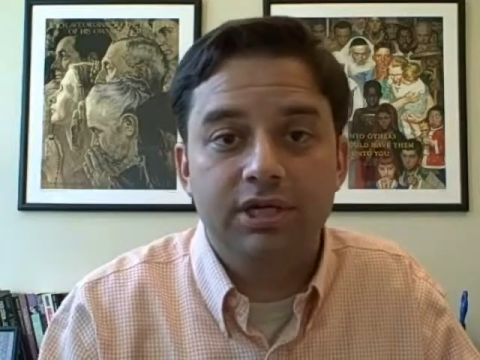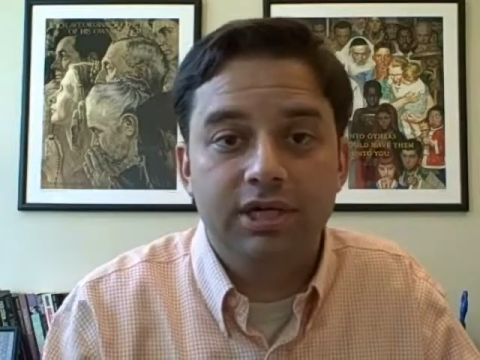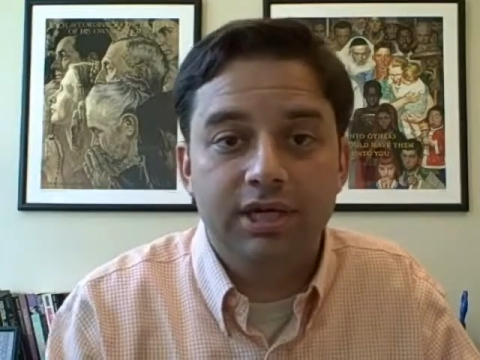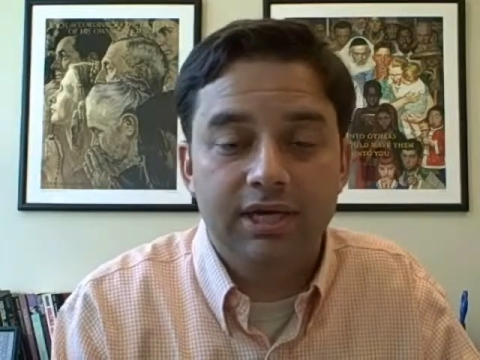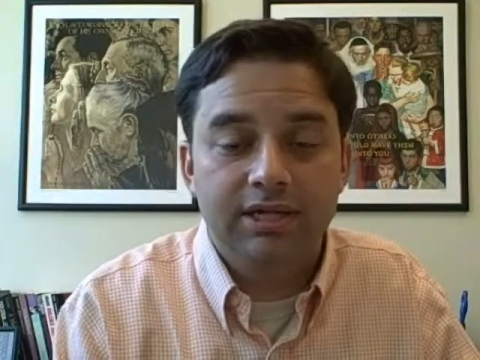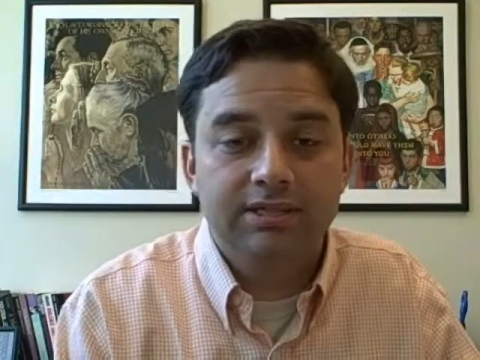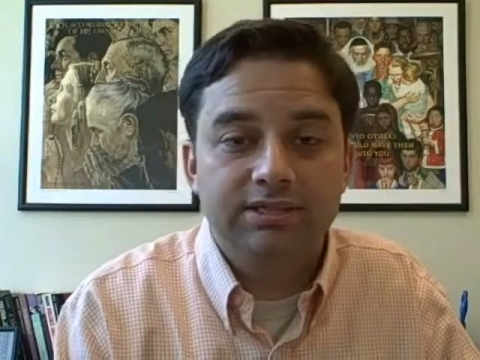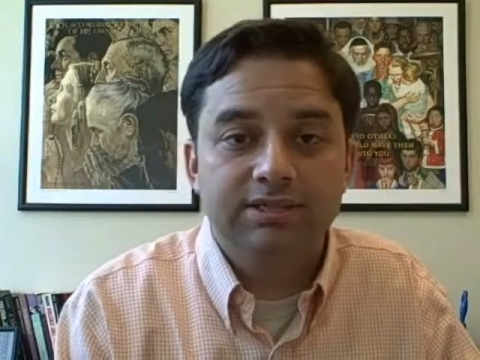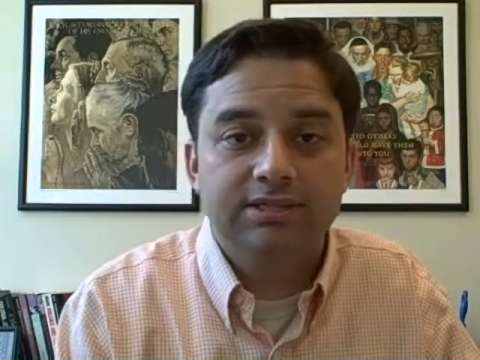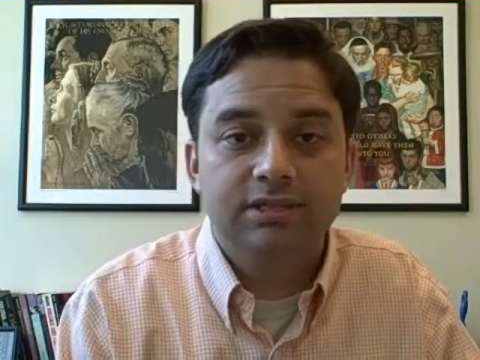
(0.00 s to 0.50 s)

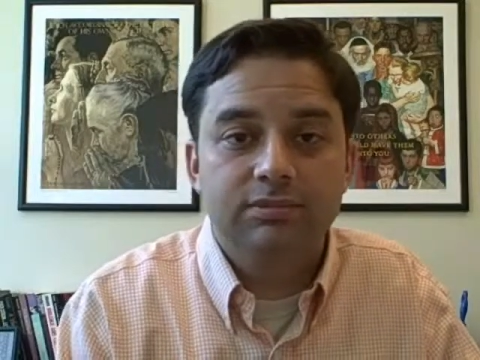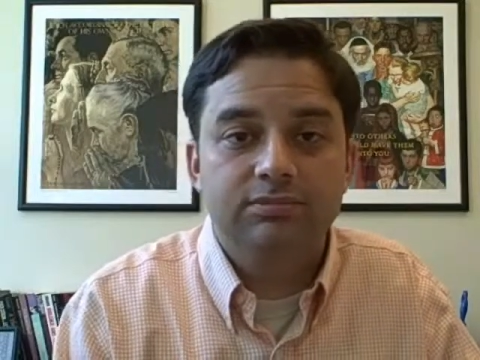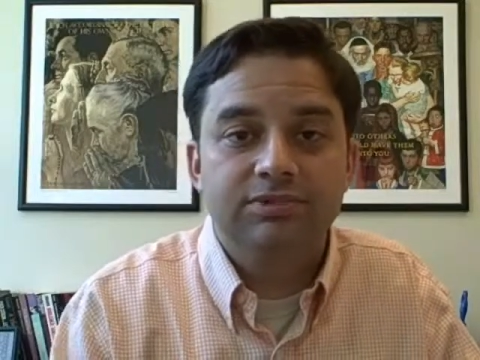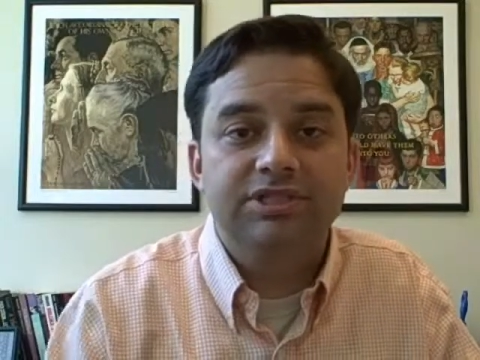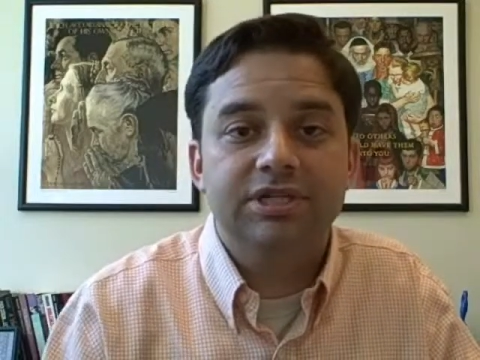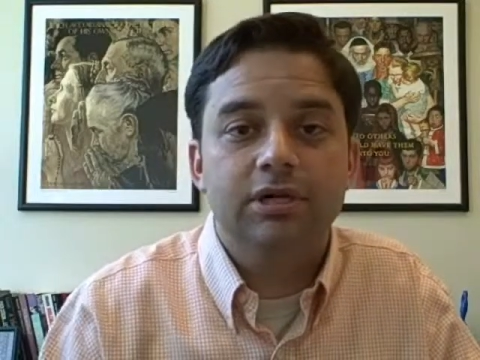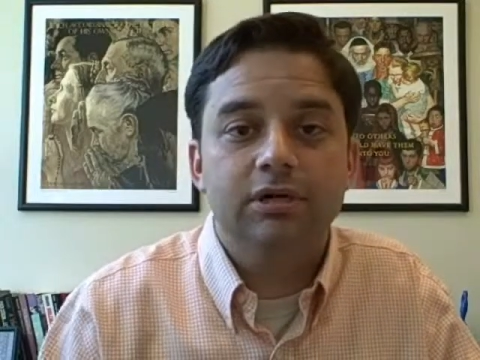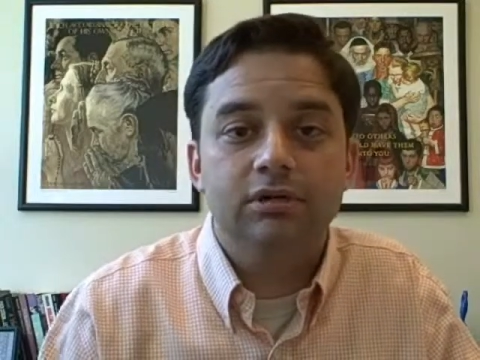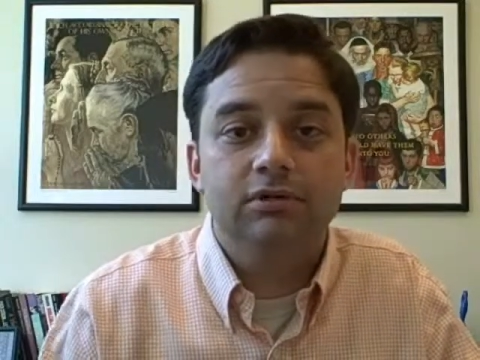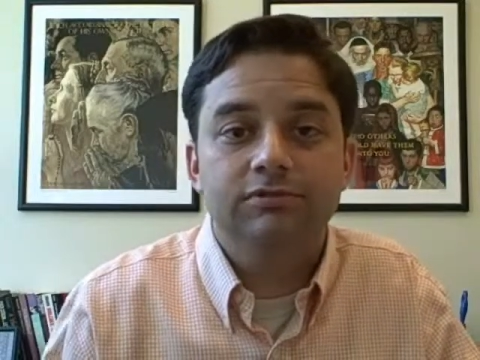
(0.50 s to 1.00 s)
against
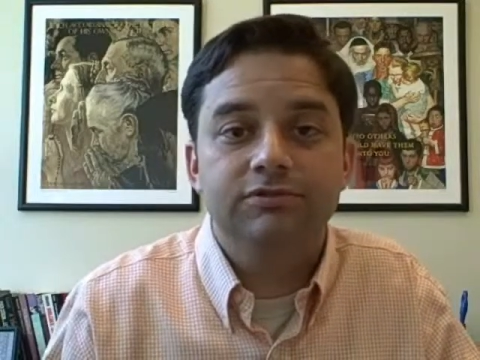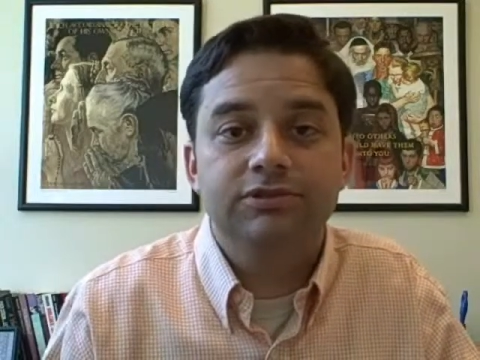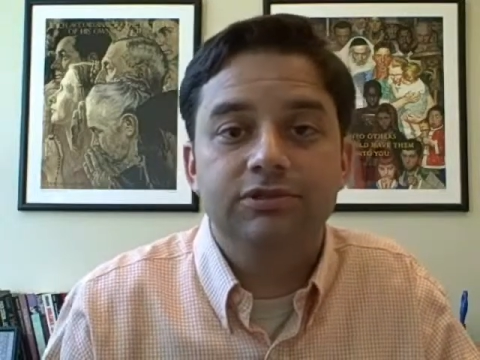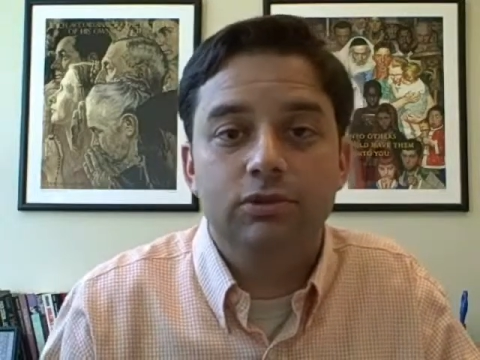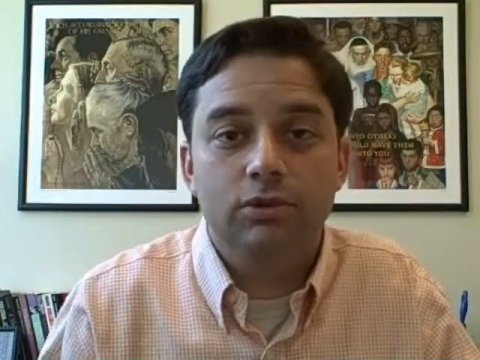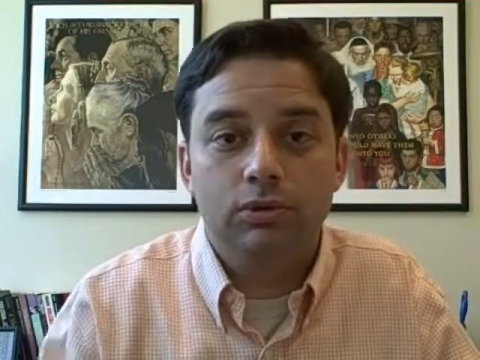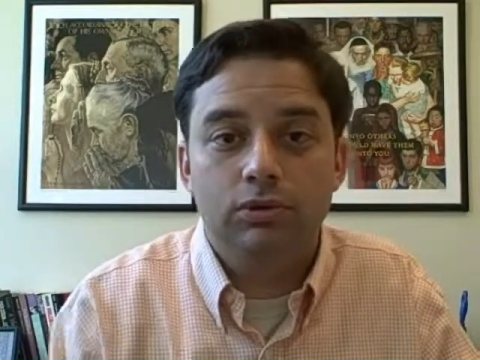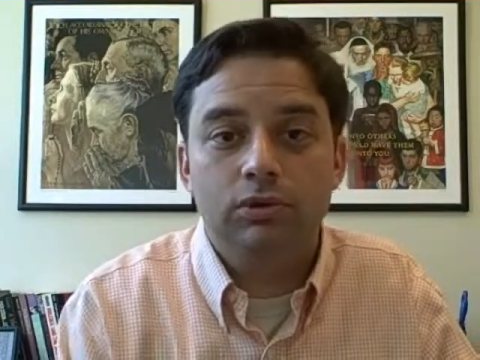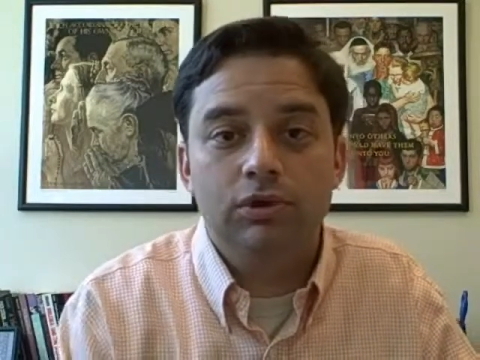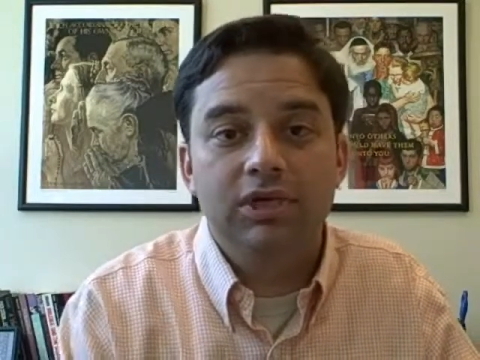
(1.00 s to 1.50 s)

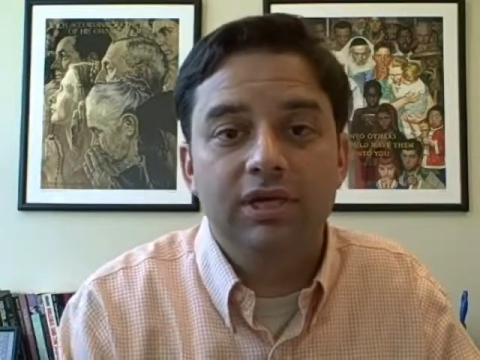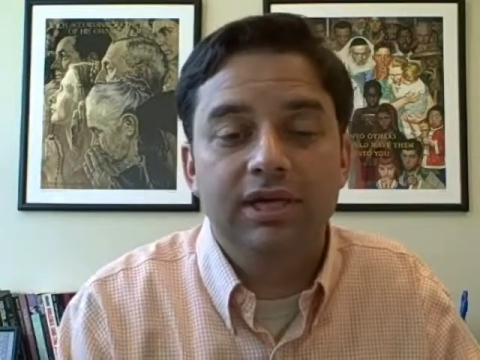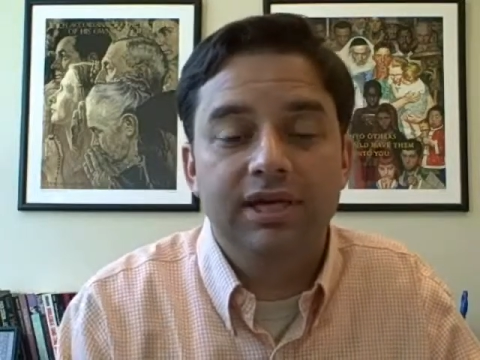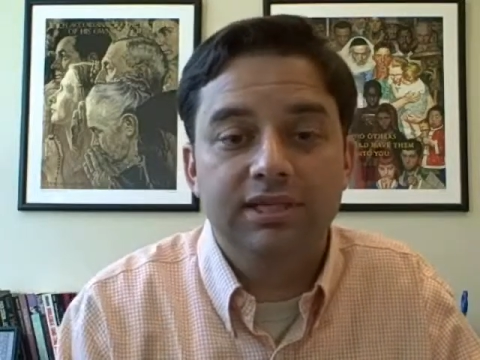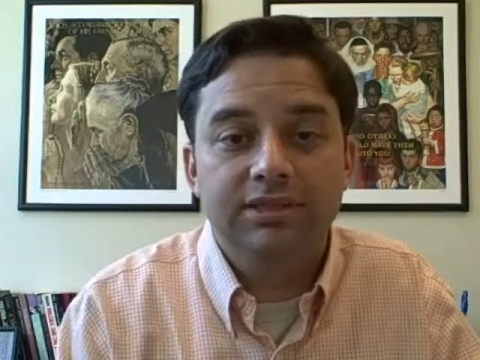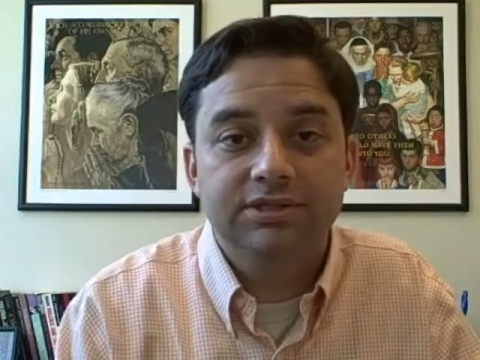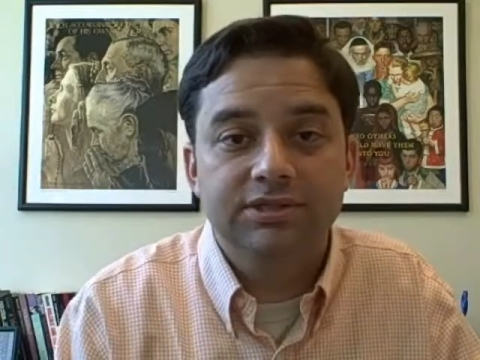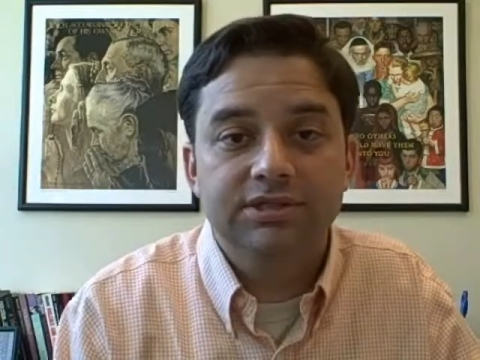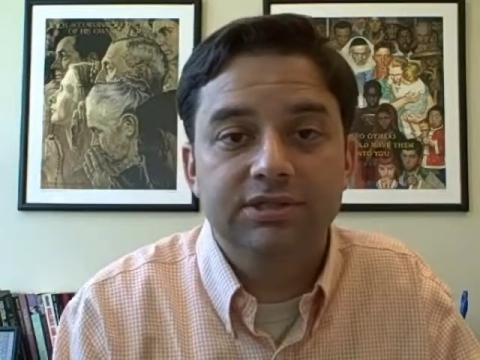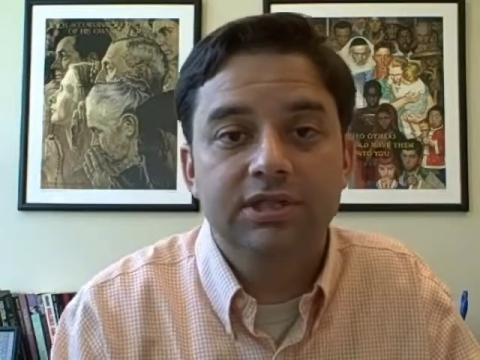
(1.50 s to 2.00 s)
themselves or
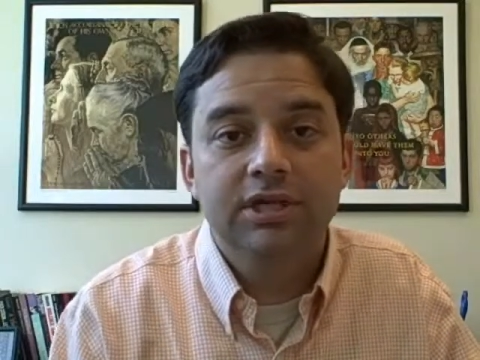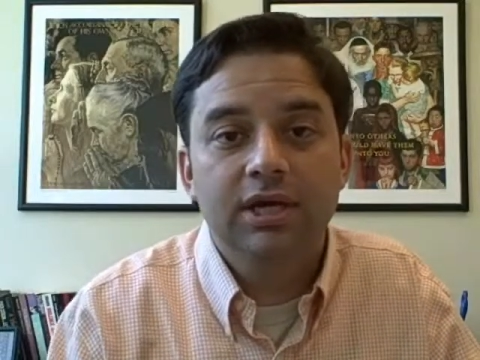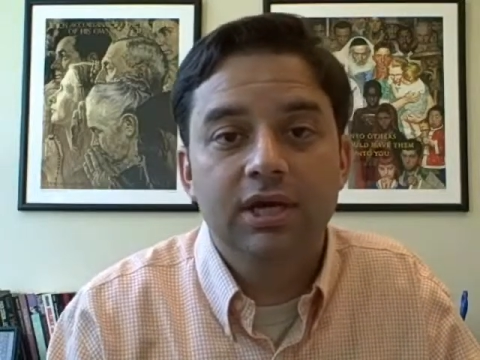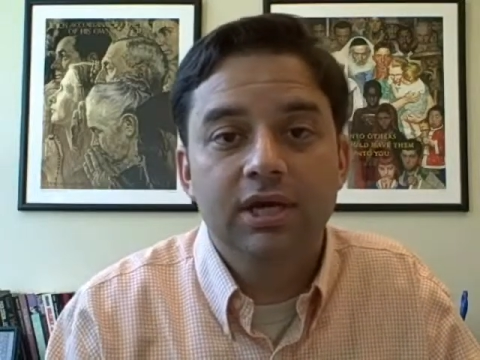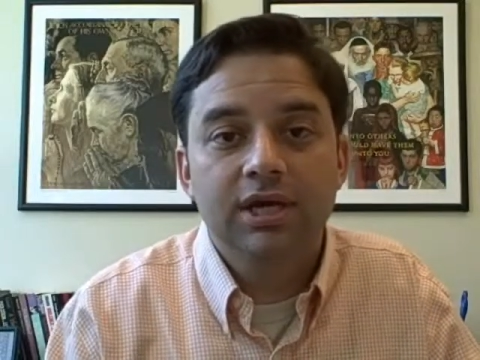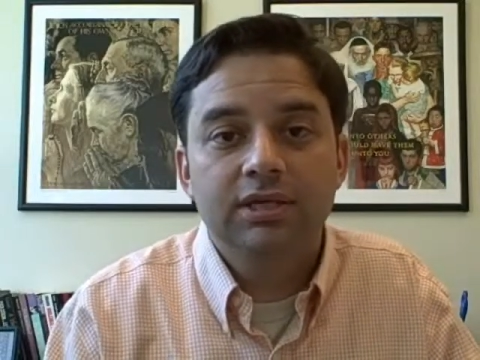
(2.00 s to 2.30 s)
against